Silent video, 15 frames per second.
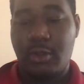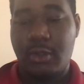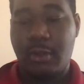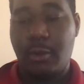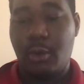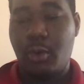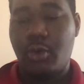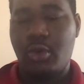They
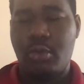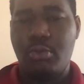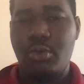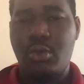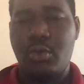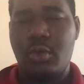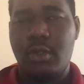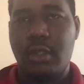were on the
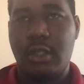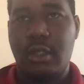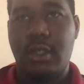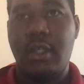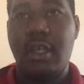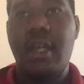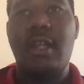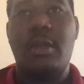moon one day.
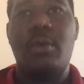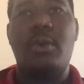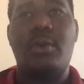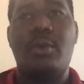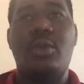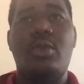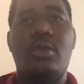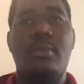Yeah, they were
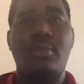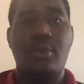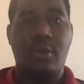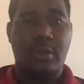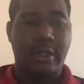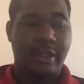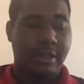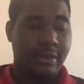on the
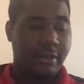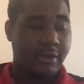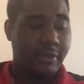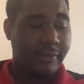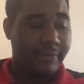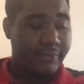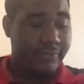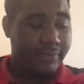moon, and
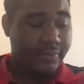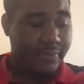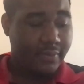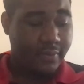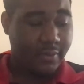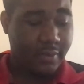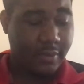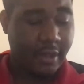
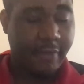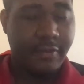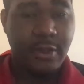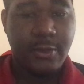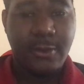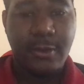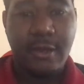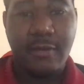I
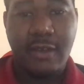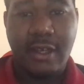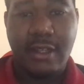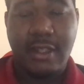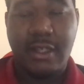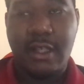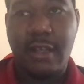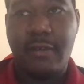think Zoe even
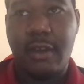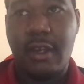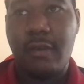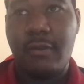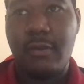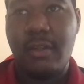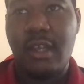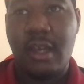gets a cliffhanger
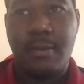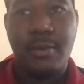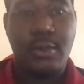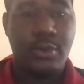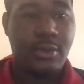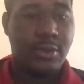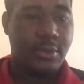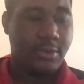from that
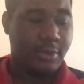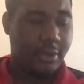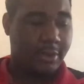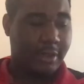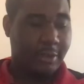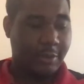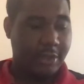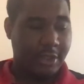episode as
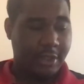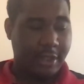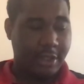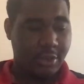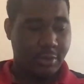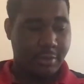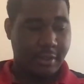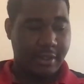well, which I'll get
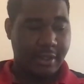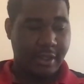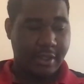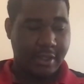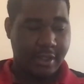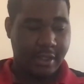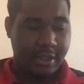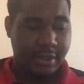to a bit
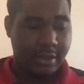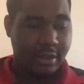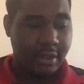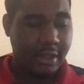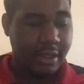later. And